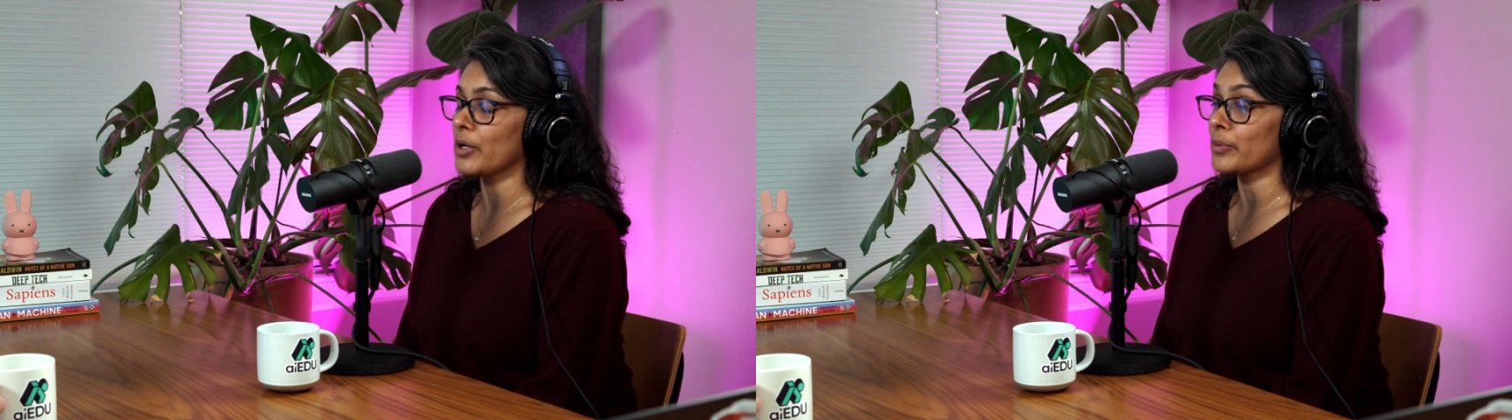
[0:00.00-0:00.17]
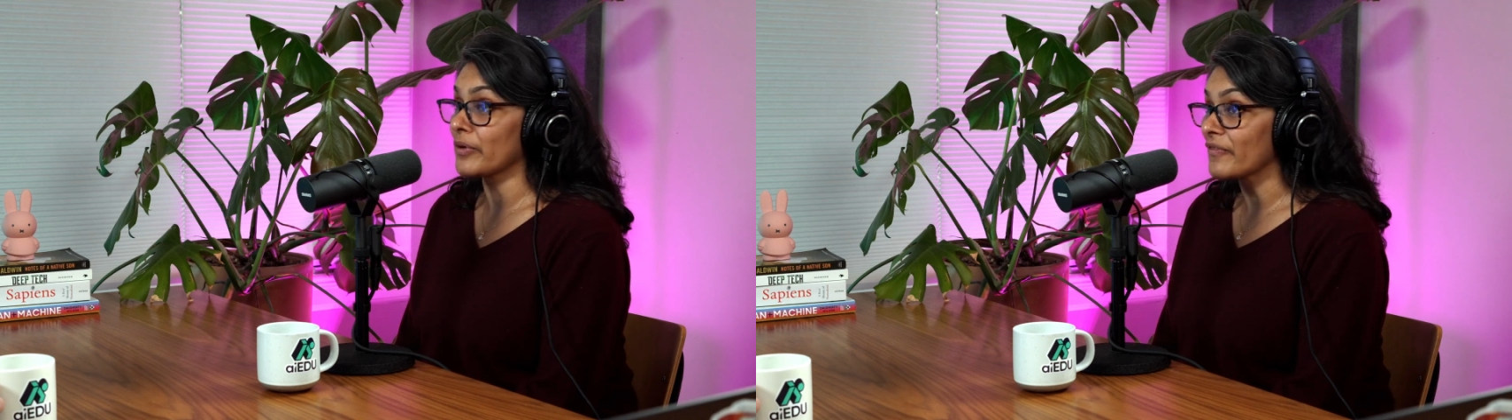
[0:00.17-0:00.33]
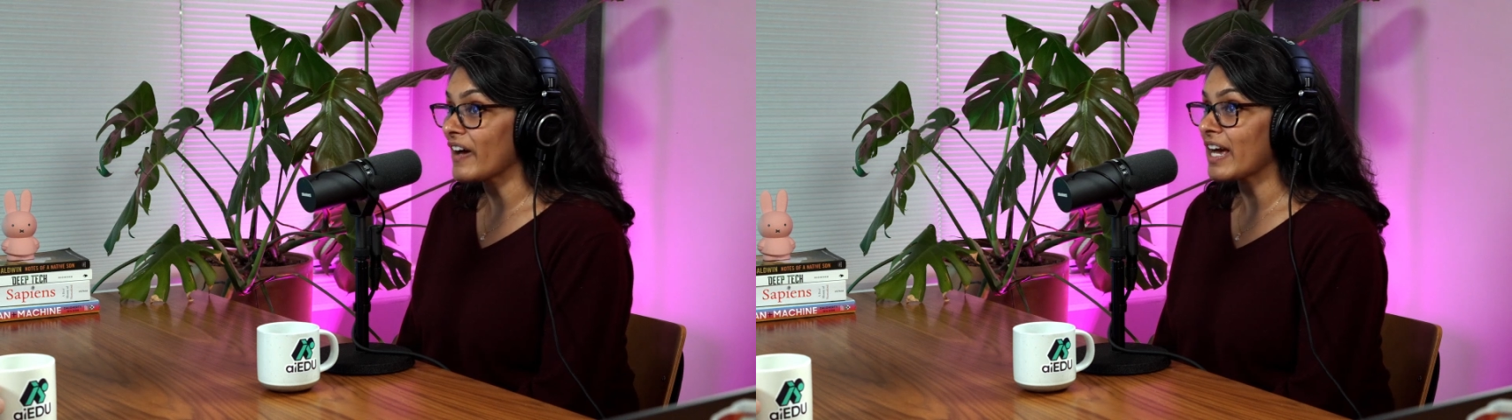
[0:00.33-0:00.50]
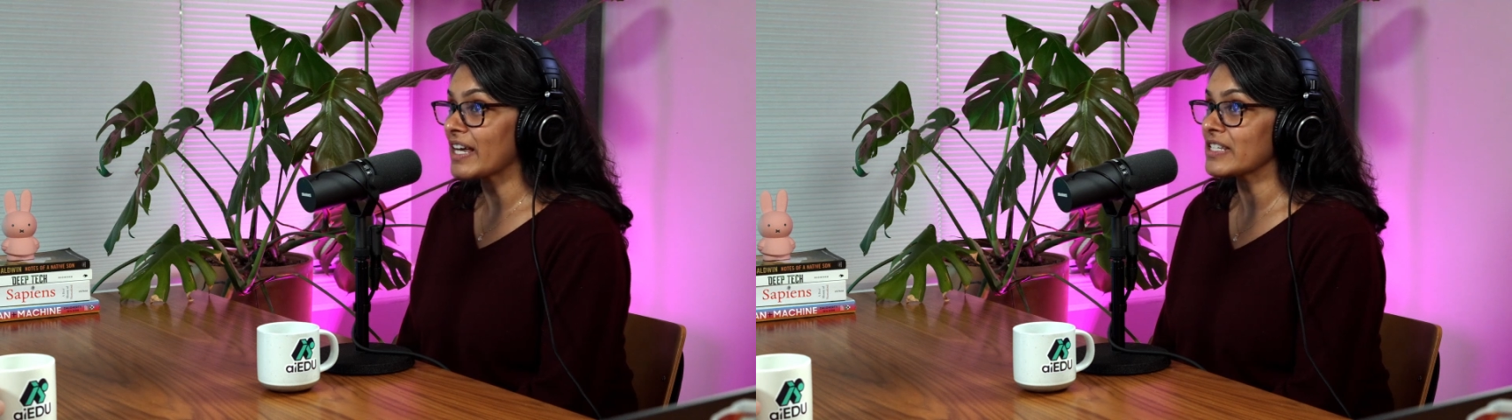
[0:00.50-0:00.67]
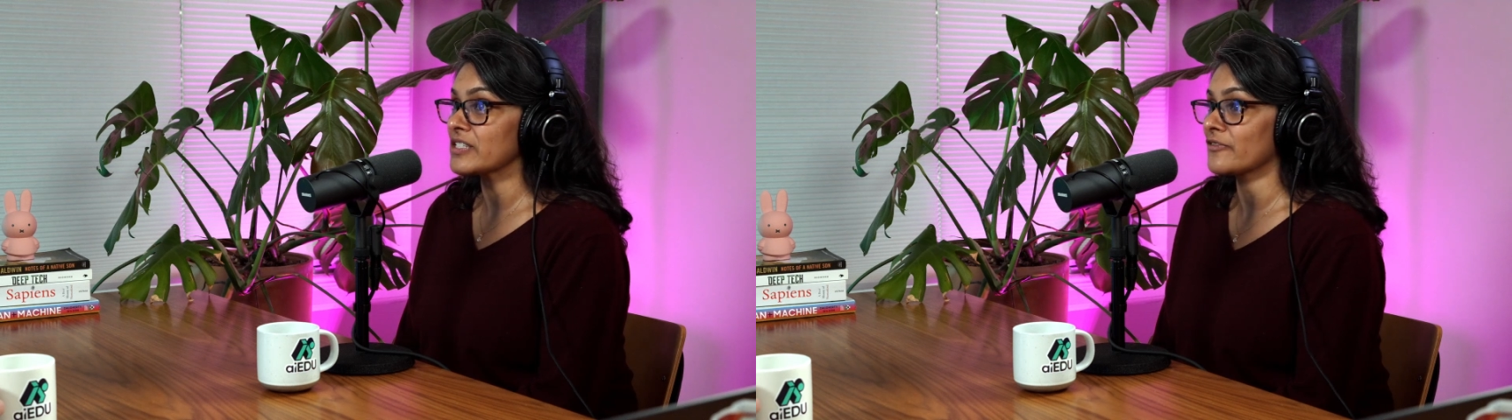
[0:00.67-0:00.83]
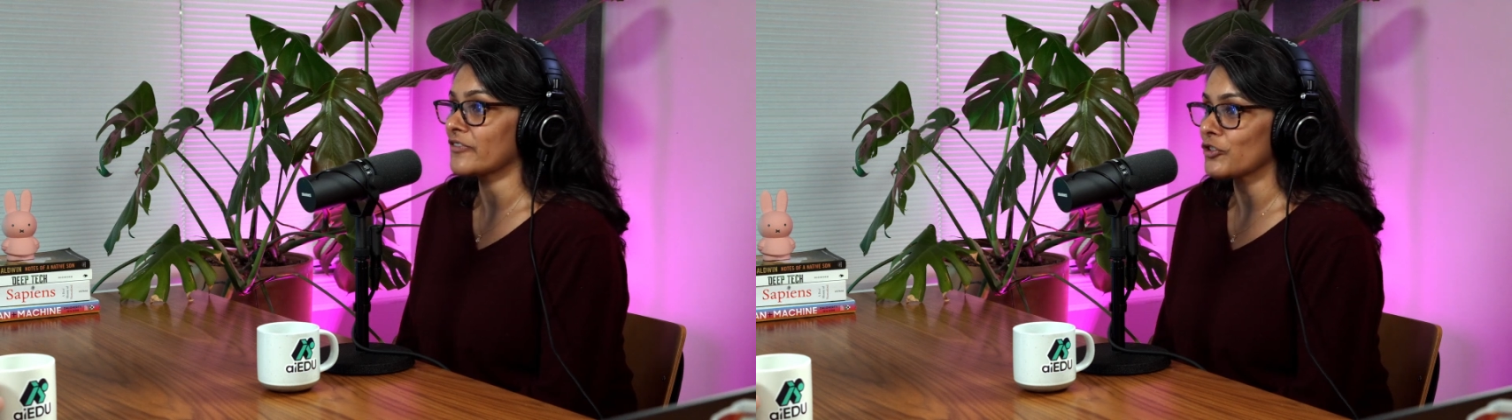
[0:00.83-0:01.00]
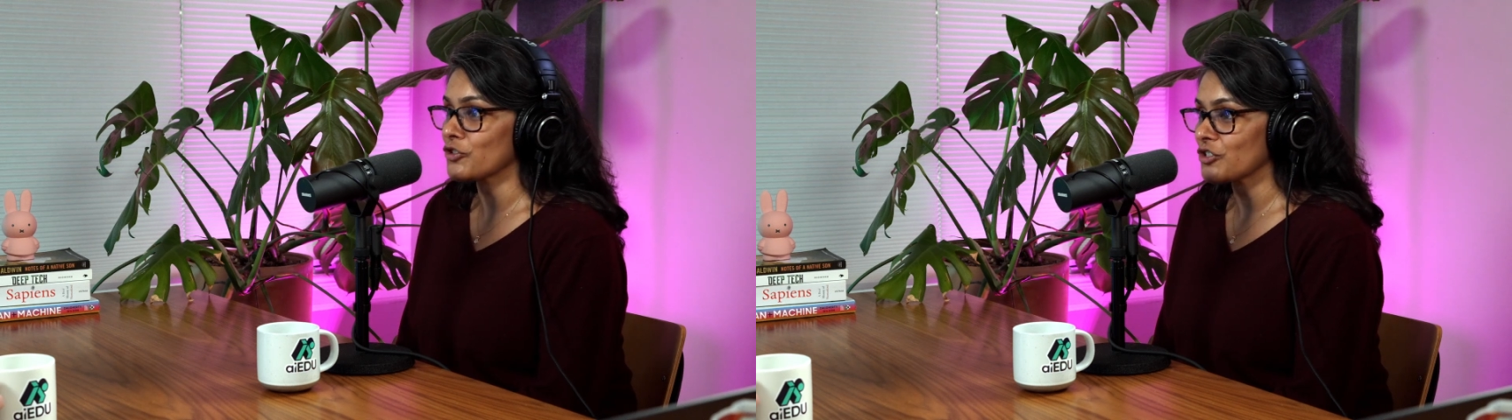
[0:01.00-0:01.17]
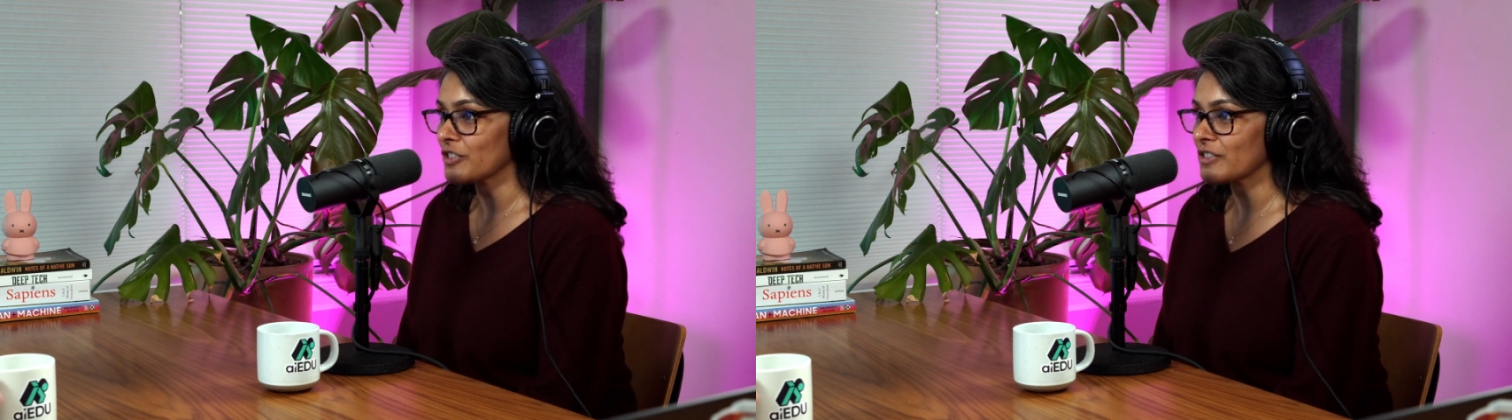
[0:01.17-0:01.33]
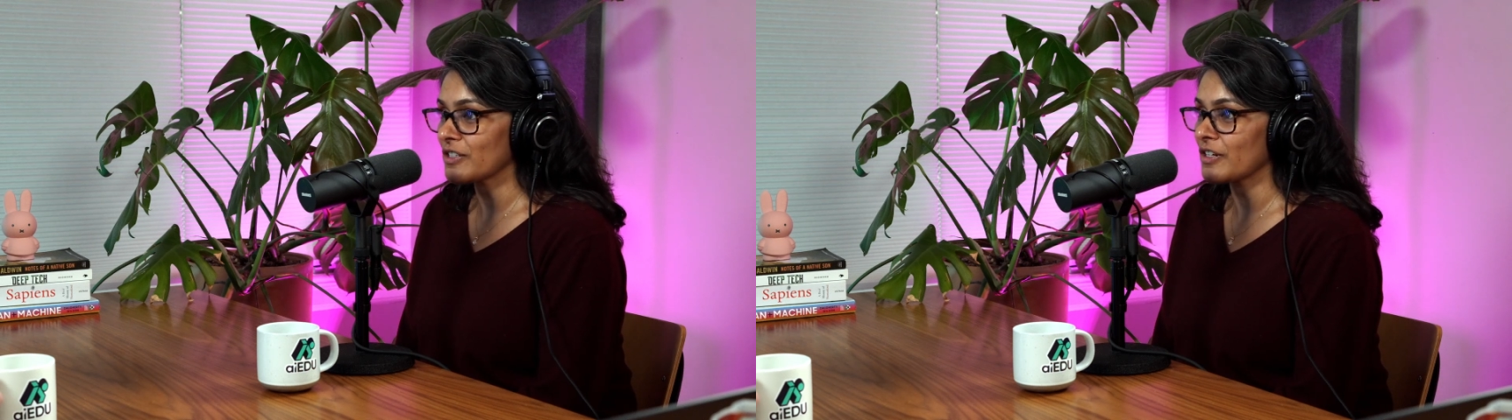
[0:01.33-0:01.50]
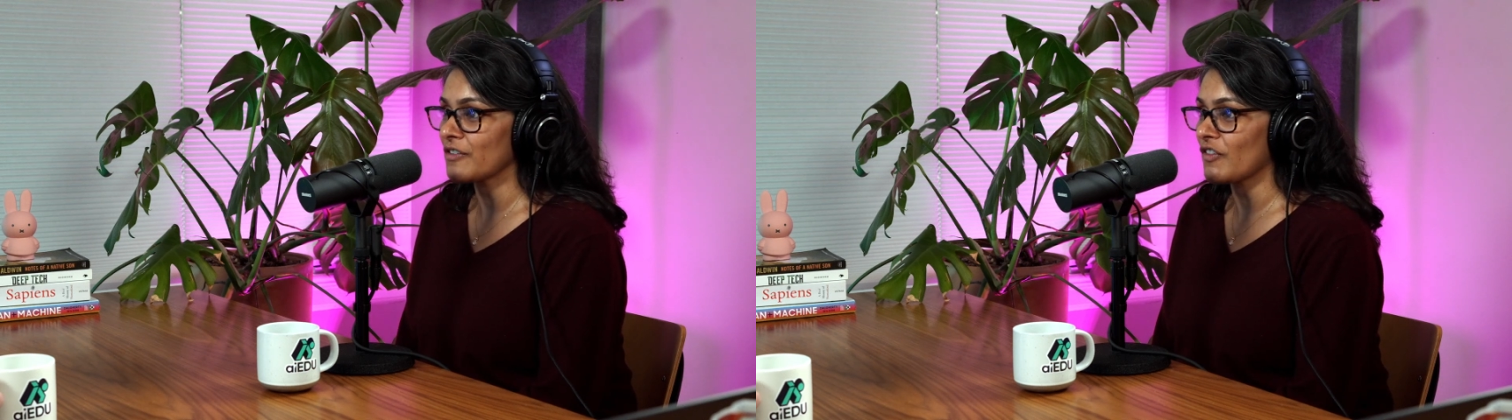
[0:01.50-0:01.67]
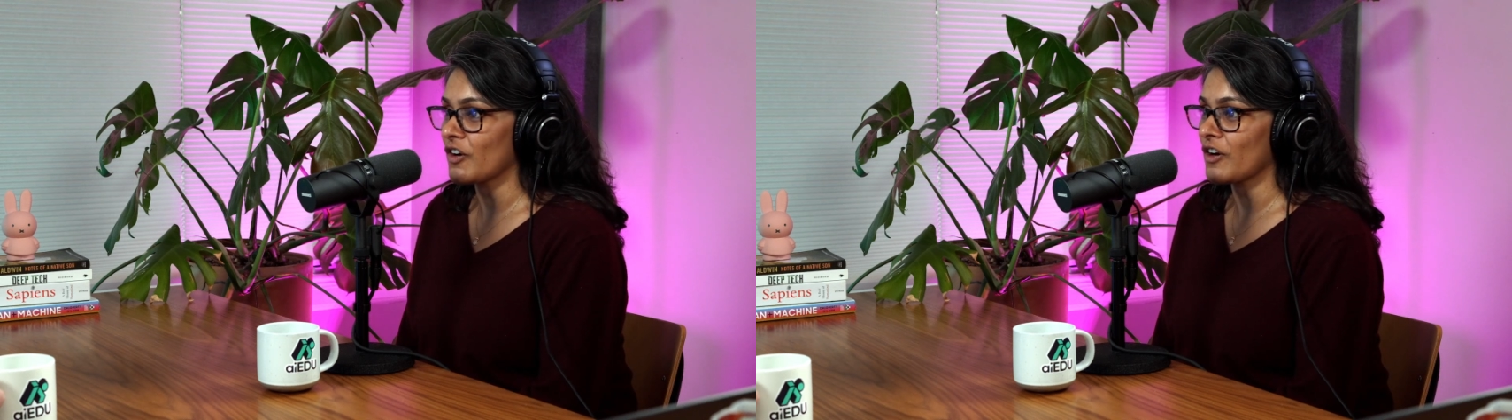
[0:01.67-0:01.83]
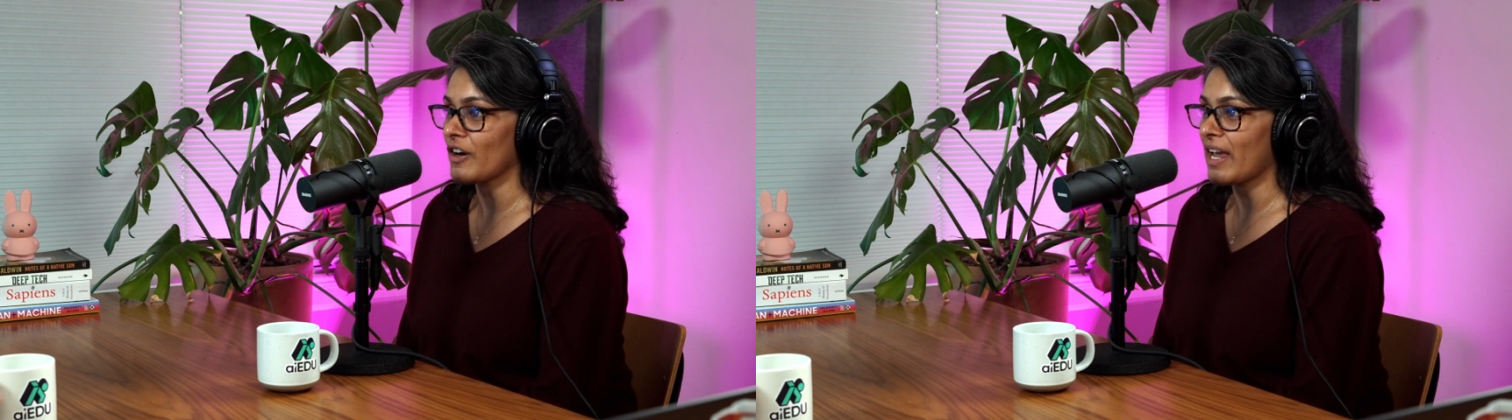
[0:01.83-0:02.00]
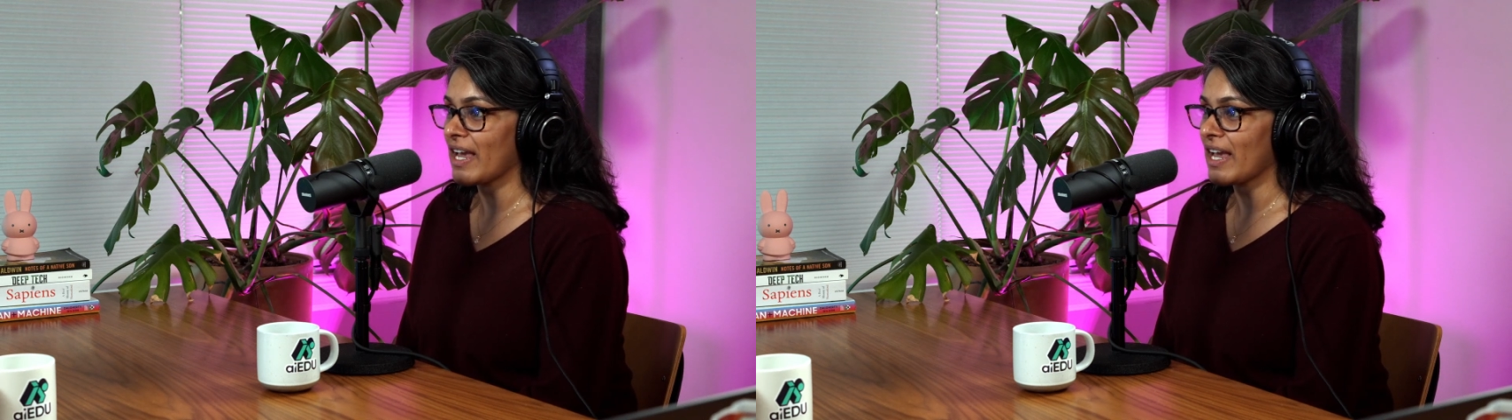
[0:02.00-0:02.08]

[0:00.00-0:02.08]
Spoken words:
a revised version of our